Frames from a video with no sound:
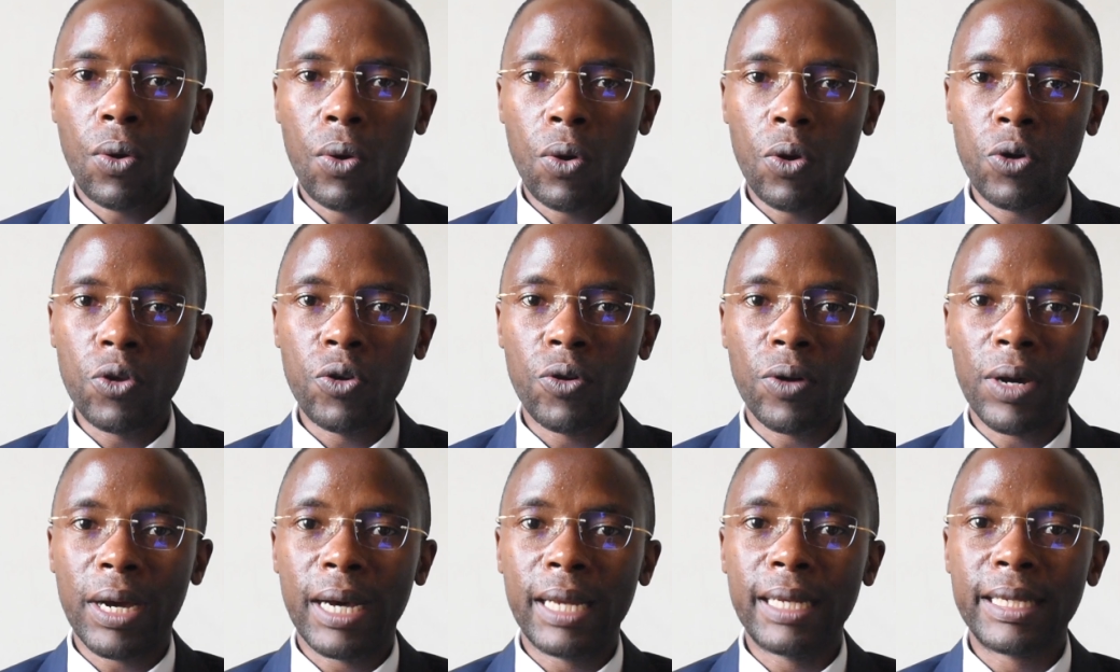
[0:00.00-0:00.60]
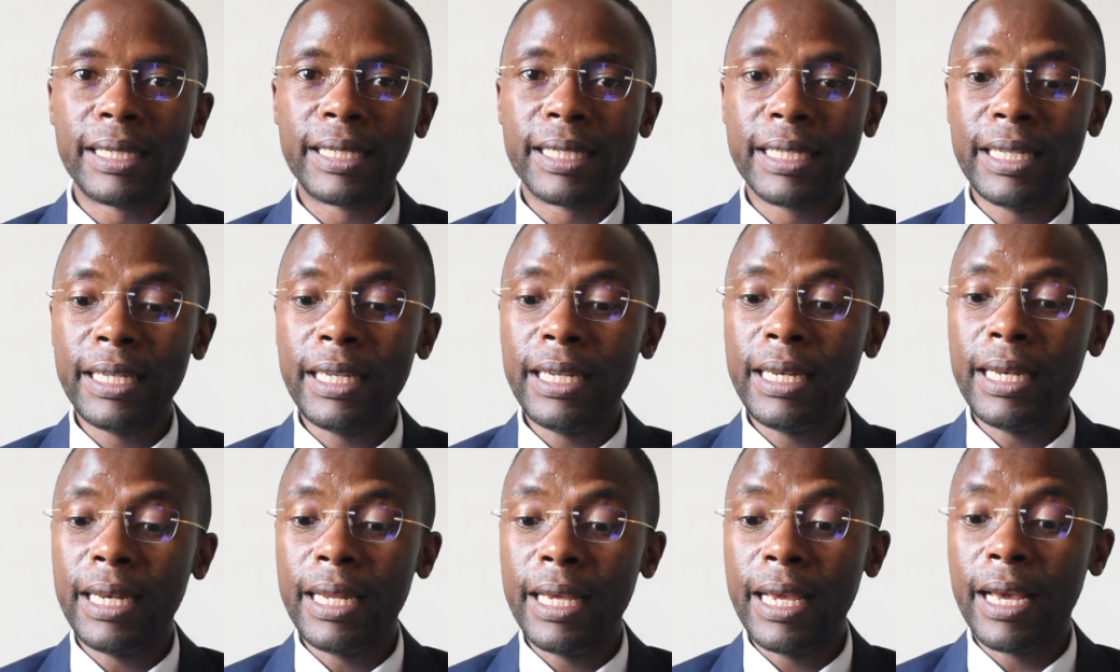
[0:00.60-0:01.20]
or you can
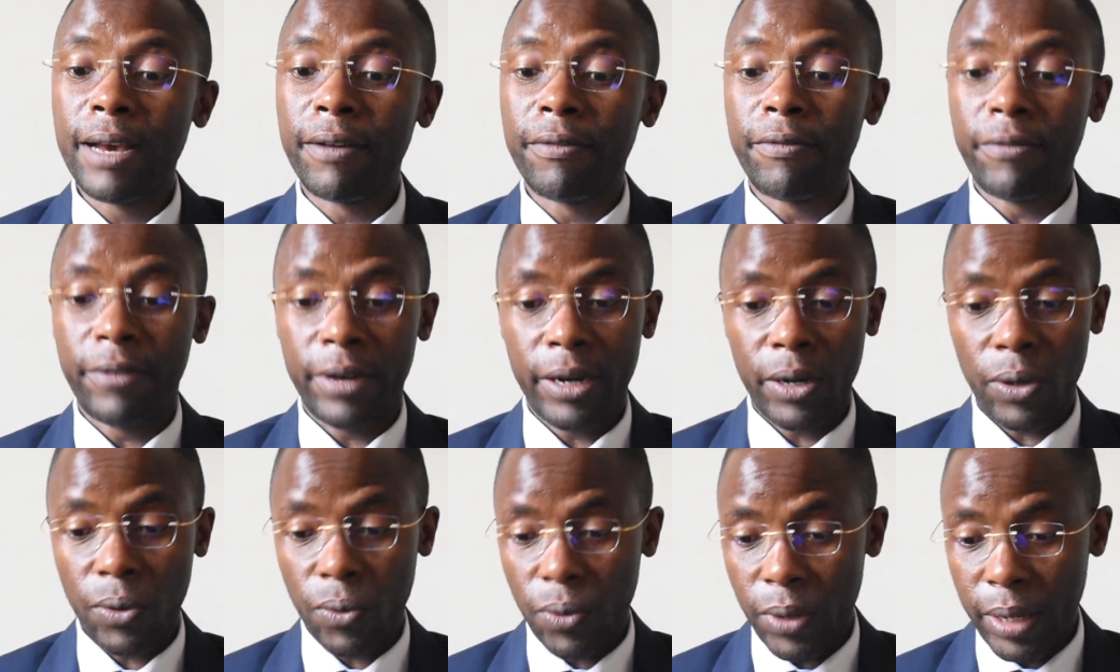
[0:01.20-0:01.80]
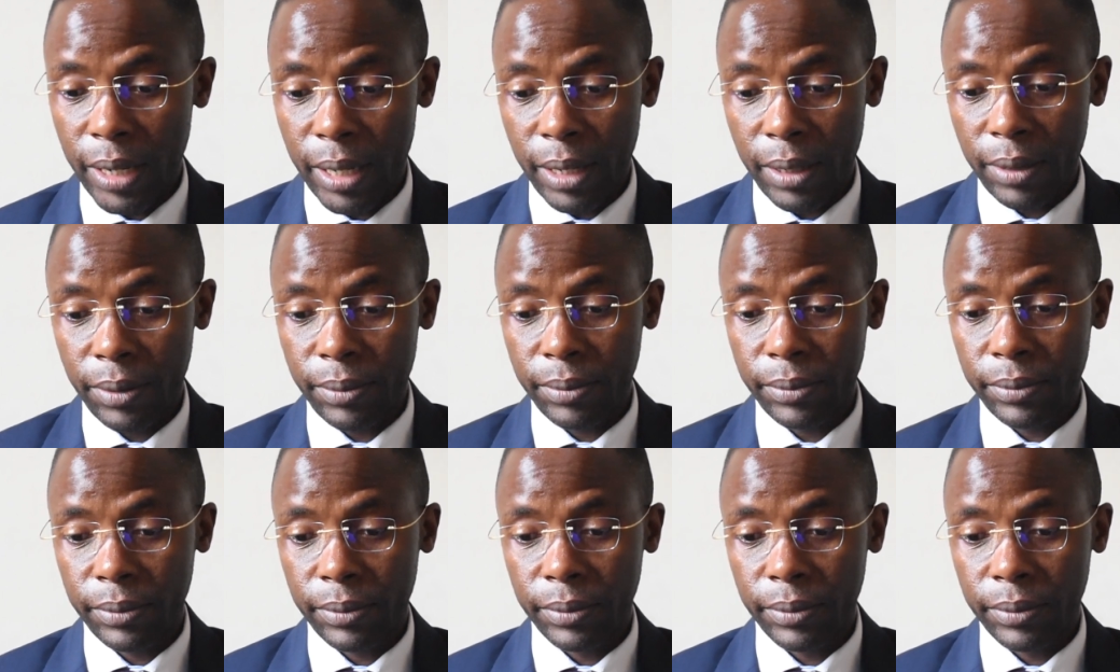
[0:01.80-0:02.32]
see near very well